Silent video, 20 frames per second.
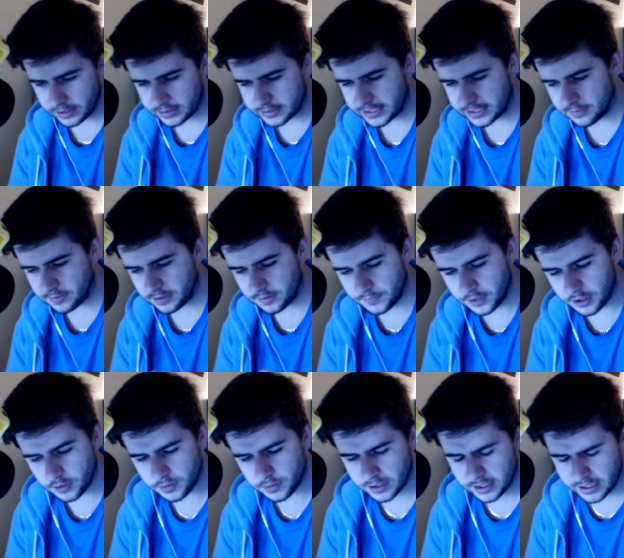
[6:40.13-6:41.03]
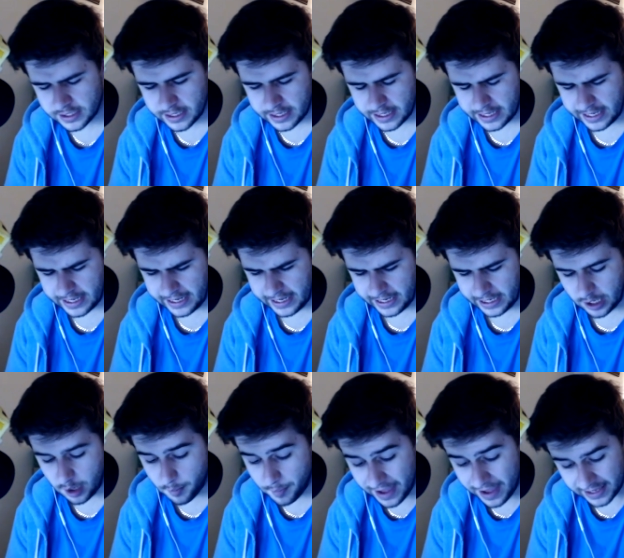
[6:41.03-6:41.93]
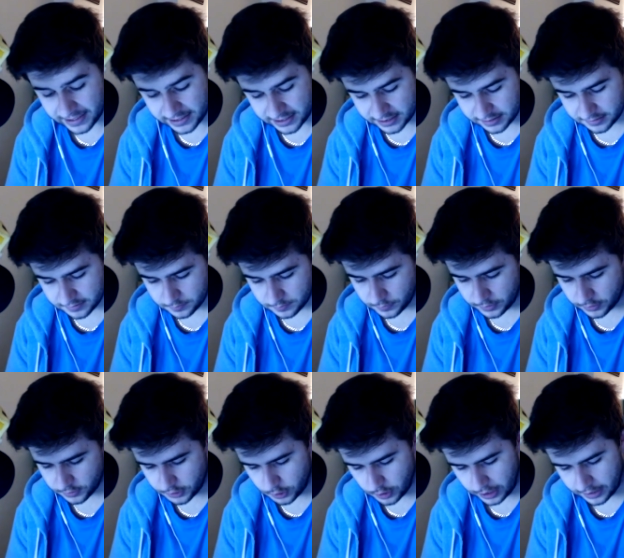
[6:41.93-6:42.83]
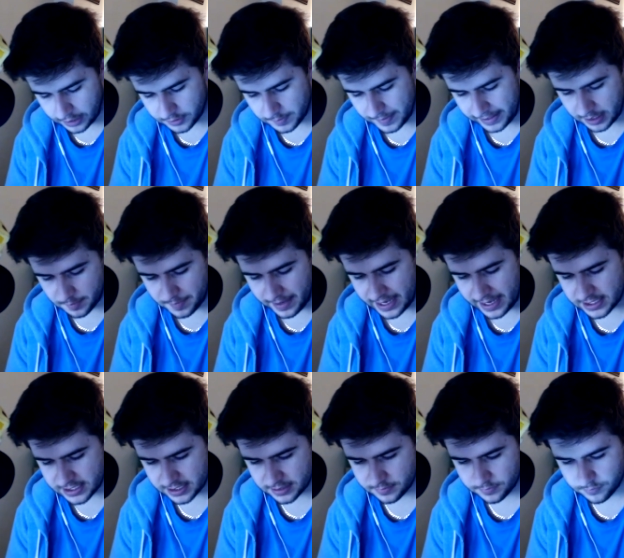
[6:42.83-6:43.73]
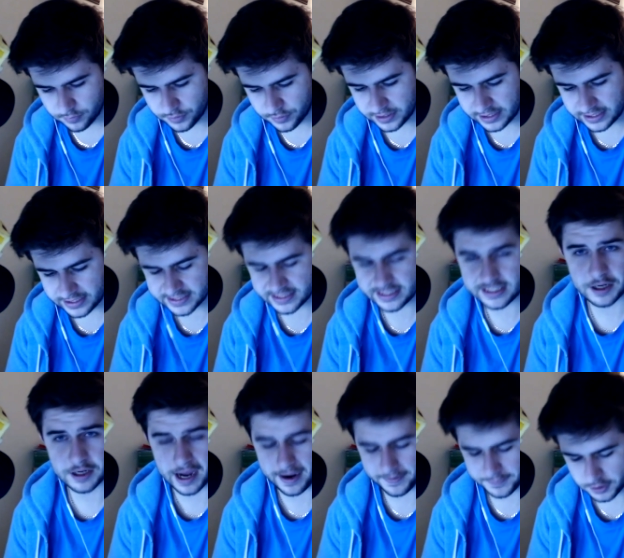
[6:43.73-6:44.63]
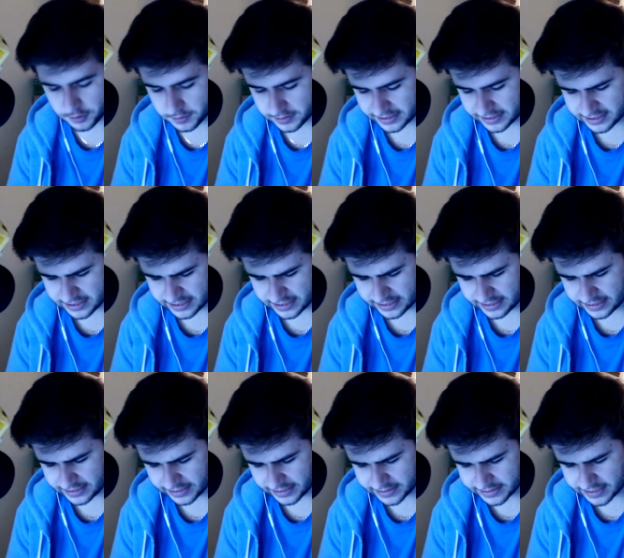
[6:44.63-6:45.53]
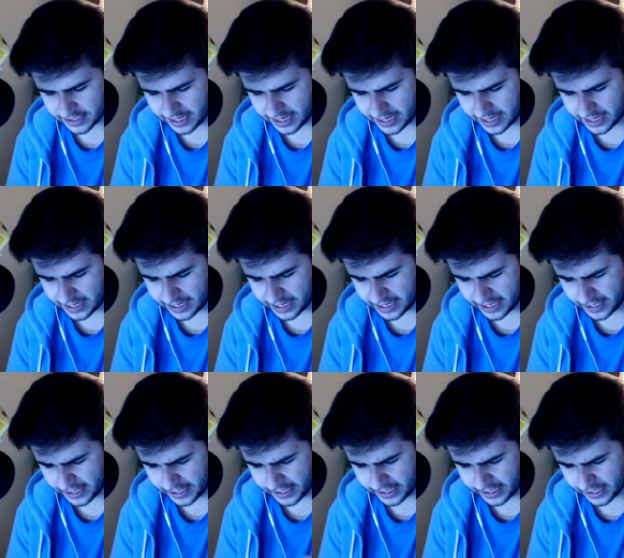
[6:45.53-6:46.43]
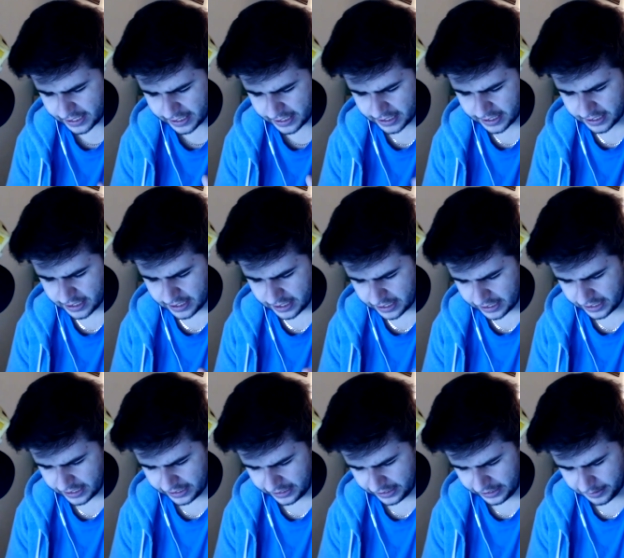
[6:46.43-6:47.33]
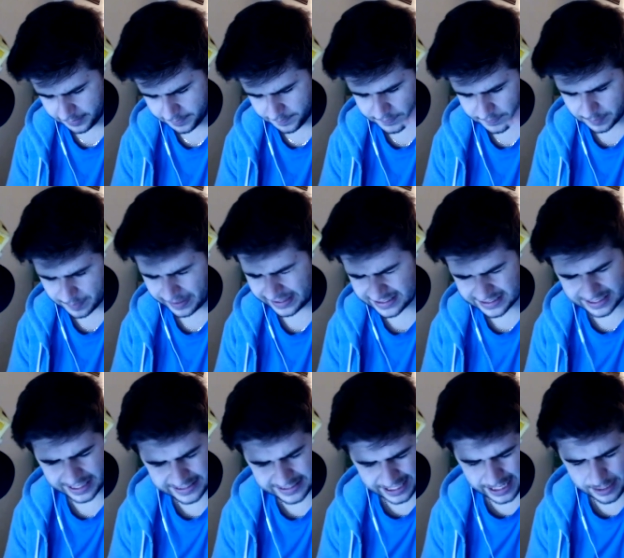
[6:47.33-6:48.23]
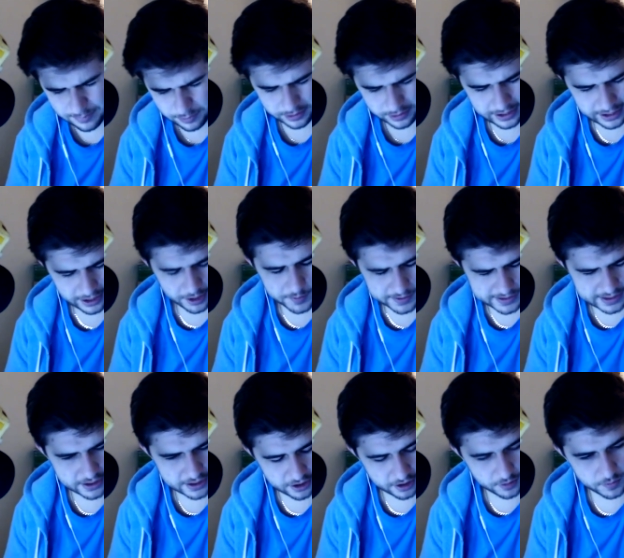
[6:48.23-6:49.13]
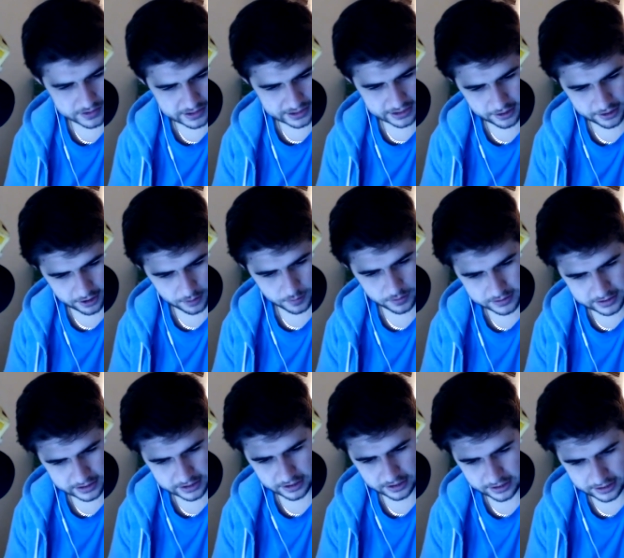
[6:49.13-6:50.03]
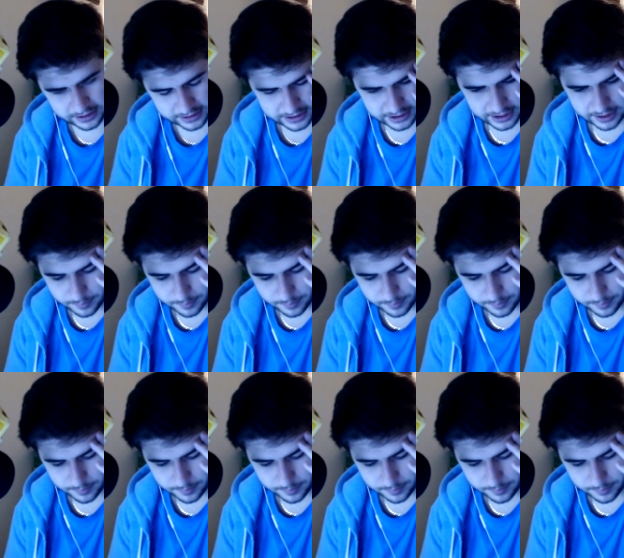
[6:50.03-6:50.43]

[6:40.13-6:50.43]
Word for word: Let's give it a view. Uh, a bed. We all know how to make a bed. Pretty easy. You have to. This is a... Um, the bedside table. What's it called? What's it called? What's it called?